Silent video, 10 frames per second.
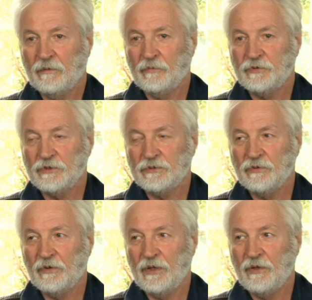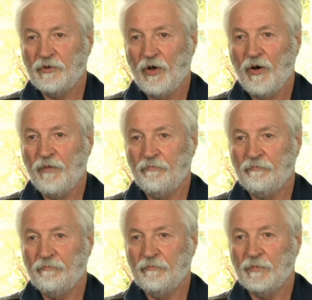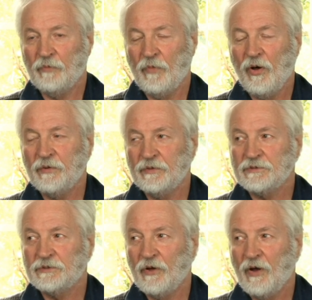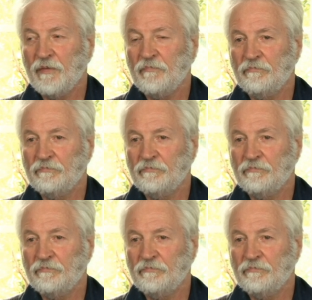which is not in time. The mind is time,